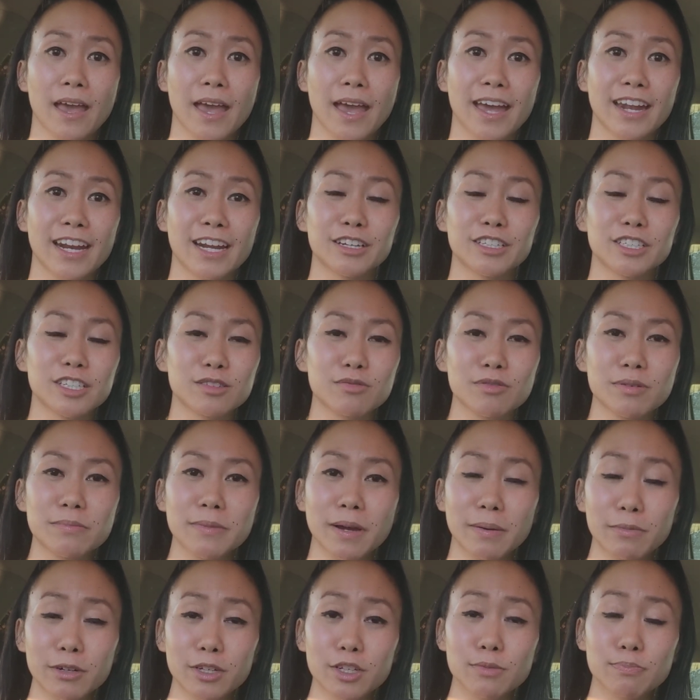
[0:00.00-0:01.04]
And I just
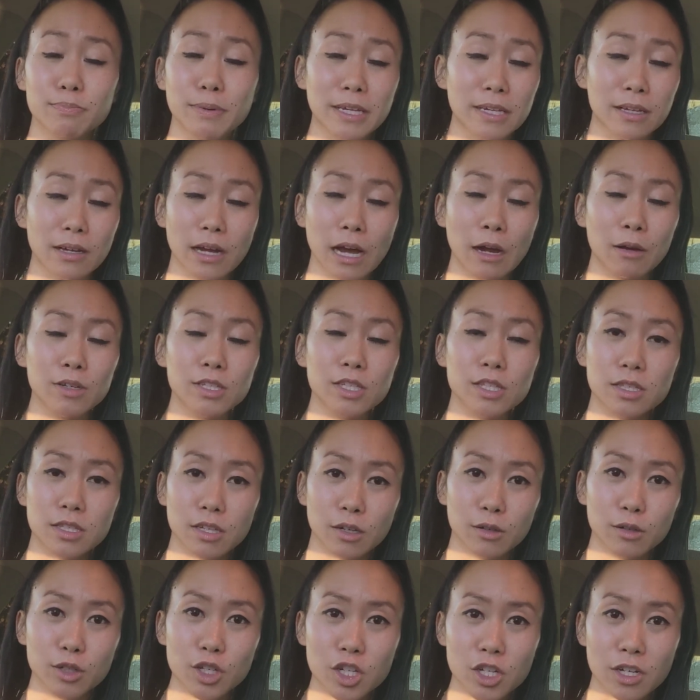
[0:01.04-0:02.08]
remember I was
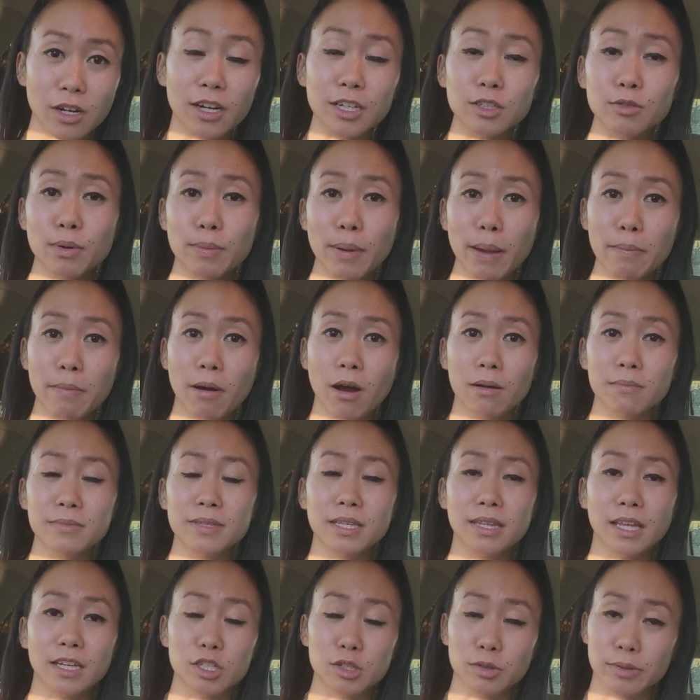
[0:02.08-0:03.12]
so shocked when my mom
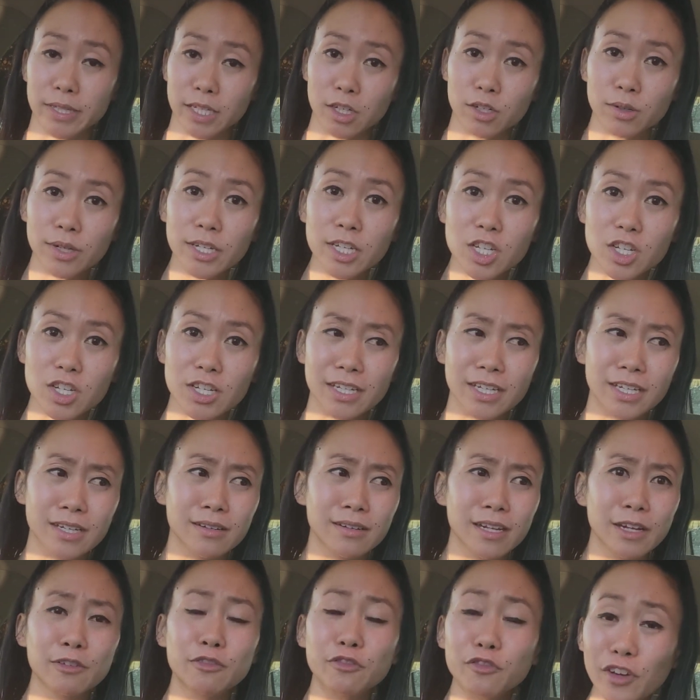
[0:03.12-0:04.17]
said that she was a
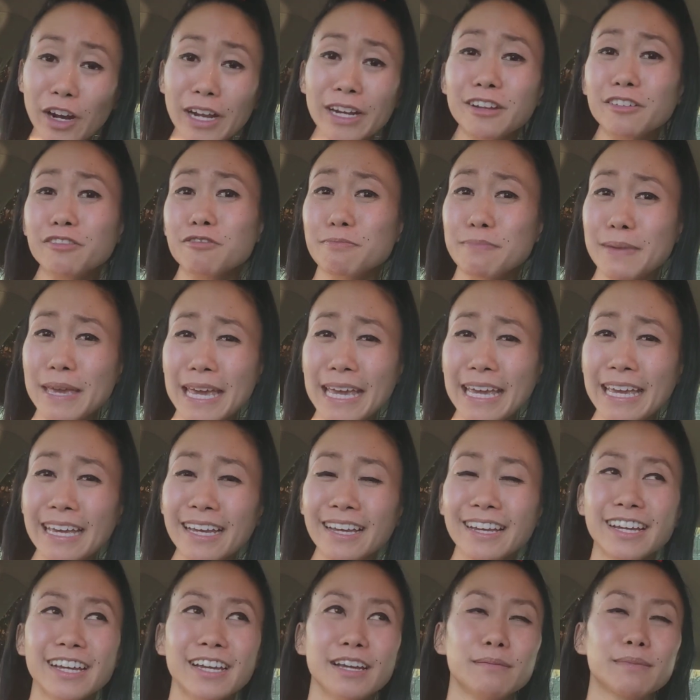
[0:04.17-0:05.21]
Christian in front of
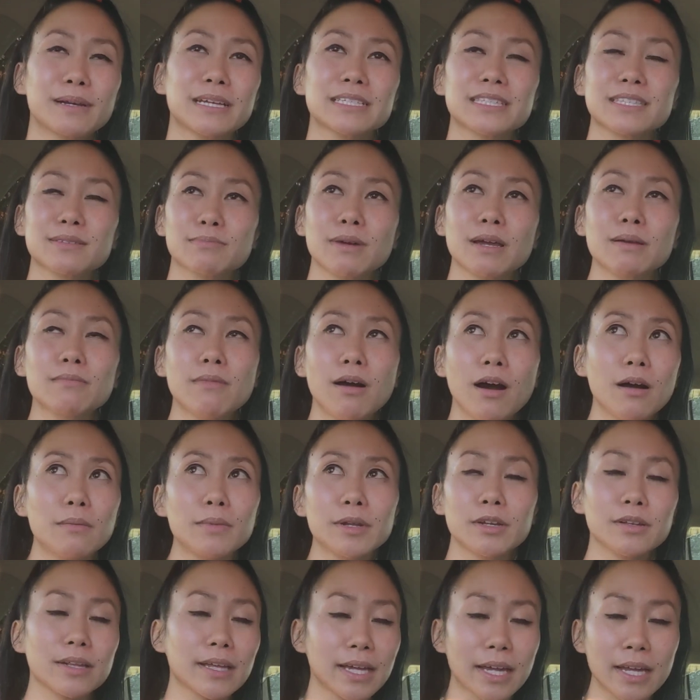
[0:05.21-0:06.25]
me, because my mom
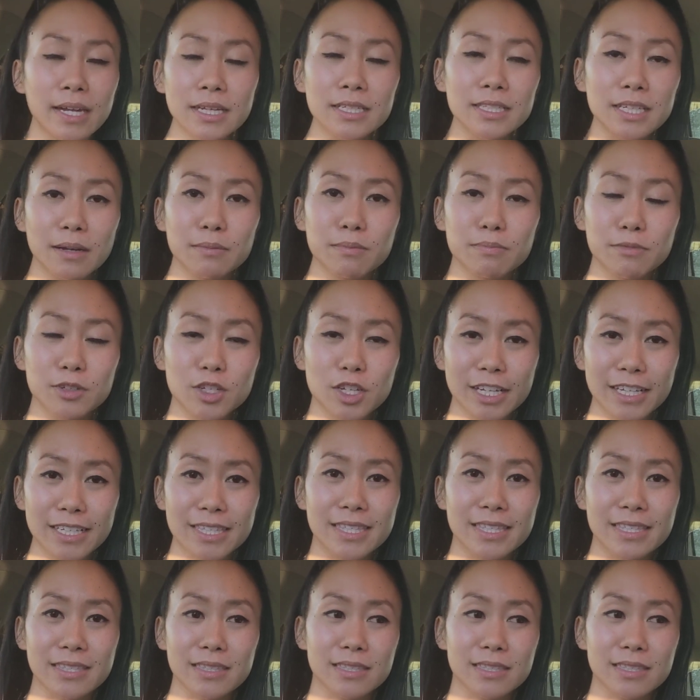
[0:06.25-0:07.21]
knew, like, anytime she